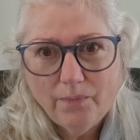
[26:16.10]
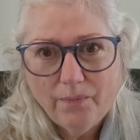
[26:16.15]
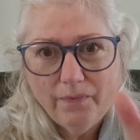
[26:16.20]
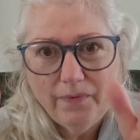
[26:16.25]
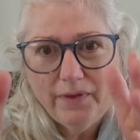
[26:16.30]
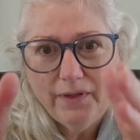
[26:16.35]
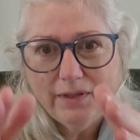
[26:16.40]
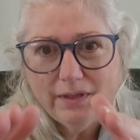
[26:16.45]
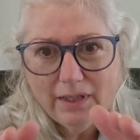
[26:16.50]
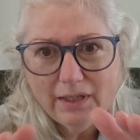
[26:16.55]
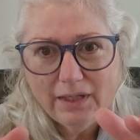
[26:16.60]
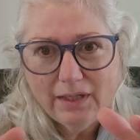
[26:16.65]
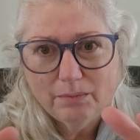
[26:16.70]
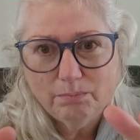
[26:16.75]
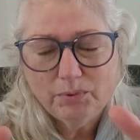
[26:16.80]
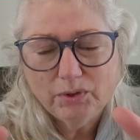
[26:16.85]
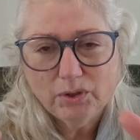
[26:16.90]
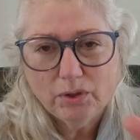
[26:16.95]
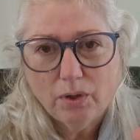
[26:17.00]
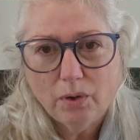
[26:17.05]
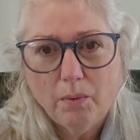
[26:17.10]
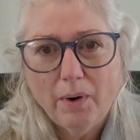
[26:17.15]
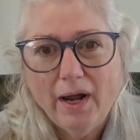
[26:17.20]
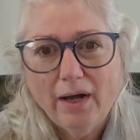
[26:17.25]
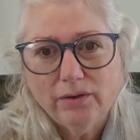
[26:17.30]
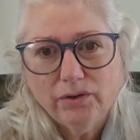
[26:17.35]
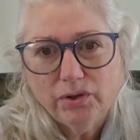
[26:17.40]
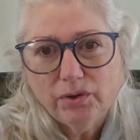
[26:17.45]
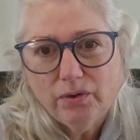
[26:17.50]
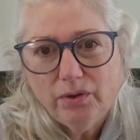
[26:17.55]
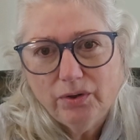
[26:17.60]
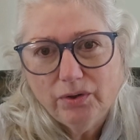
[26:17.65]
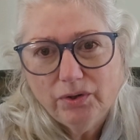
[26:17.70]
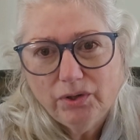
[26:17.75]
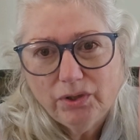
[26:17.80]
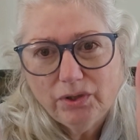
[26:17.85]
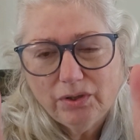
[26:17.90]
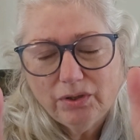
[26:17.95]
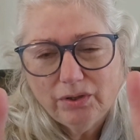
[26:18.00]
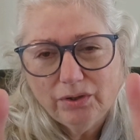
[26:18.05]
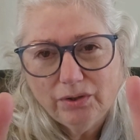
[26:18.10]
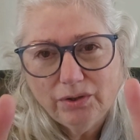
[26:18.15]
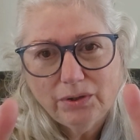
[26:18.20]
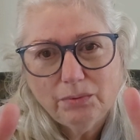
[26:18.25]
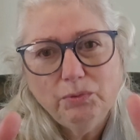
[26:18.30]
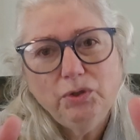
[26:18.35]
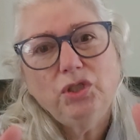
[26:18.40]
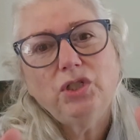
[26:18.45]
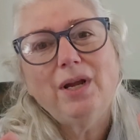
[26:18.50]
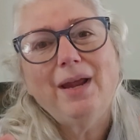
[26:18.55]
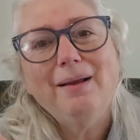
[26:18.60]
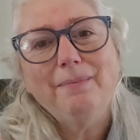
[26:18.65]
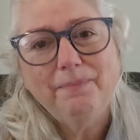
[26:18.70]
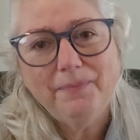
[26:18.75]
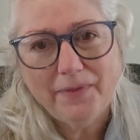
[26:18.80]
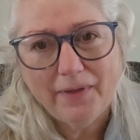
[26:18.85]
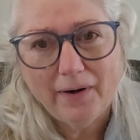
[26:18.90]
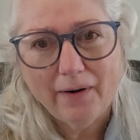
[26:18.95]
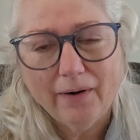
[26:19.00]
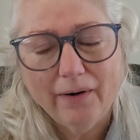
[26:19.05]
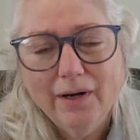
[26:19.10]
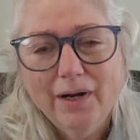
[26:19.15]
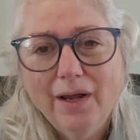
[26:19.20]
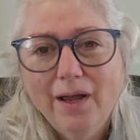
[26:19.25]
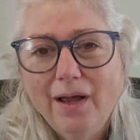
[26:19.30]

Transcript: then the hips go out. So there's some shape there.